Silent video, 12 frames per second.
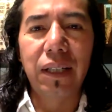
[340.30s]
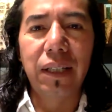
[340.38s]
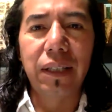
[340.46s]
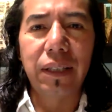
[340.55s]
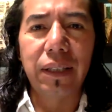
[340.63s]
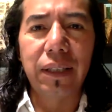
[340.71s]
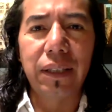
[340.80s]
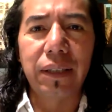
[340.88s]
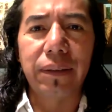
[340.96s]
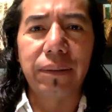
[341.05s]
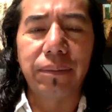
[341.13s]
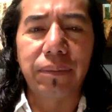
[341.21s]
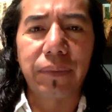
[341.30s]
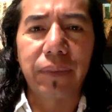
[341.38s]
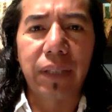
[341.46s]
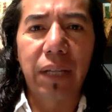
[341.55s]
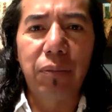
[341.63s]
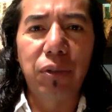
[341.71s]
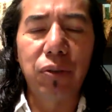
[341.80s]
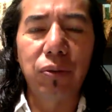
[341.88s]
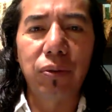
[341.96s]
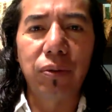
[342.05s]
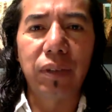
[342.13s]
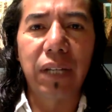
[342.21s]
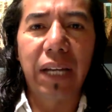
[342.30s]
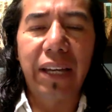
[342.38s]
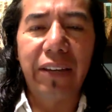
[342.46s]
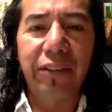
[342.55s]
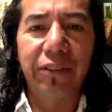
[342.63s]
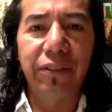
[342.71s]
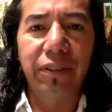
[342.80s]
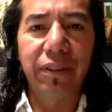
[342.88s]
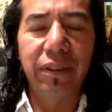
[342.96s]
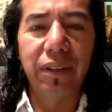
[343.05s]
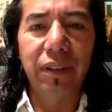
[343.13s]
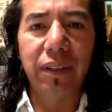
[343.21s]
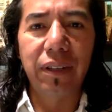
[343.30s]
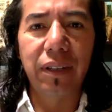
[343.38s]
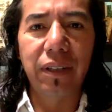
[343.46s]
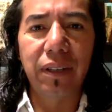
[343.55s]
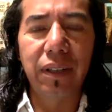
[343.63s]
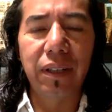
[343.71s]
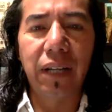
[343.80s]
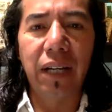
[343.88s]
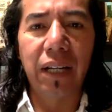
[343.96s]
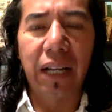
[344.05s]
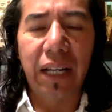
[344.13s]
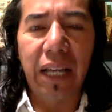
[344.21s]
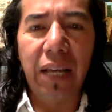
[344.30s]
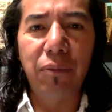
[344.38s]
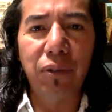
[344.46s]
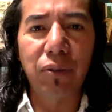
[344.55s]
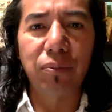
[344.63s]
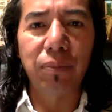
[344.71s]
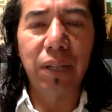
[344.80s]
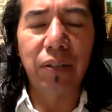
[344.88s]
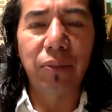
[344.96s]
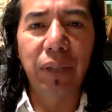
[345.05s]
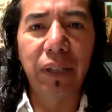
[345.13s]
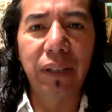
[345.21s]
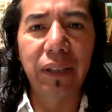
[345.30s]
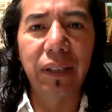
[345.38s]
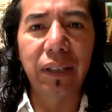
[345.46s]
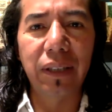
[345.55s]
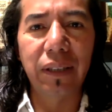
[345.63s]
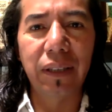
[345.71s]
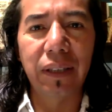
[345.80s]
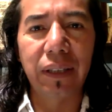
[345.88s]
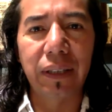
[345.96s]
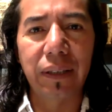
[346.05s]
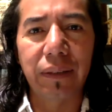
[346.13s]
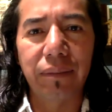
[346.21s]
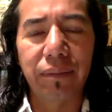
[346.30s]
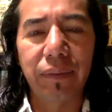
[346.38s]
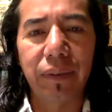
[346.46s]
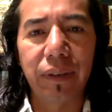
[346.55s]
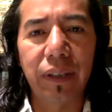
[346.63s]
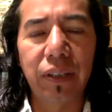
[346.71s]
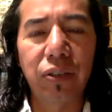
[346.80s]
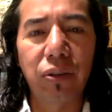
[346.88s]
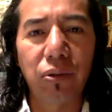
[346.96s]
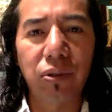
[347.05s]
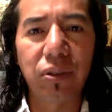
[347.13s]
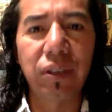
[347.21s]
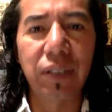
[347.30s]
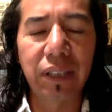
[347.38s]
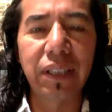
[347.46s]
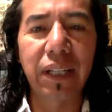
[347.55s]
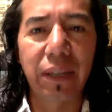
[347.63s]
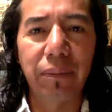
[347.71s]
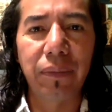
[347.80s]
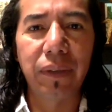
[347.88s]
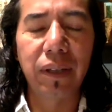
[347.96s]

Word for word: um, came to give an, a name to my community, uh, he chose this name.